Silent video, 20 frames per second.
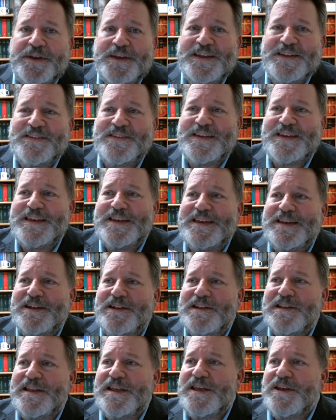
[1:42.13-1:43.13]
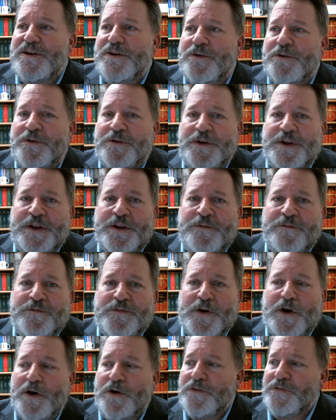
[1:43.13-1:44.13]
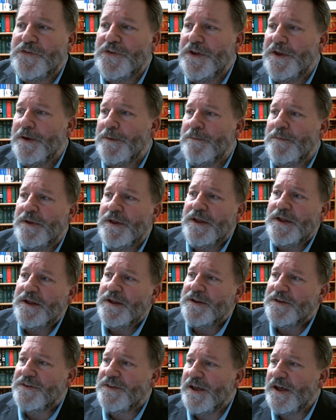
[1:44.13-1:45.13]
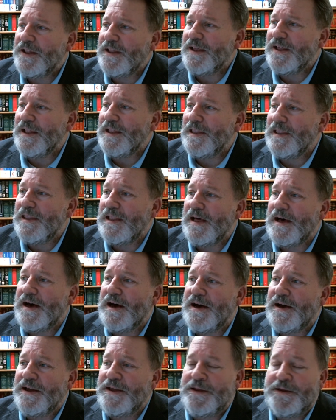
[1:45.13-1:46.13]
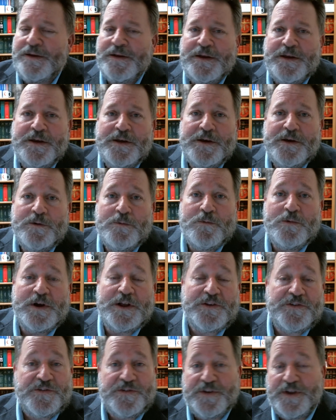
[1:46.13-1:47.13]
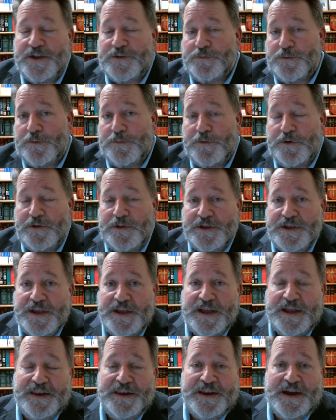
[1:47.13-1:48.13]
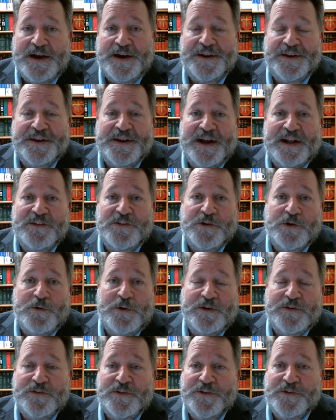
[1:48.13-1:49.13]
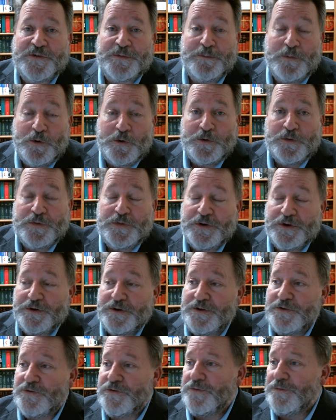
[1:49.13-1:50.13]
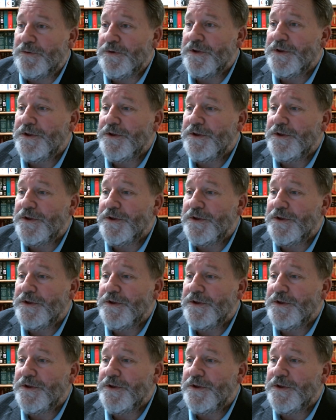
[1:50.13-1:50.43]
is illegal. It involves him telling a lie, which, as when we were looking at non-consequentialist moral theories,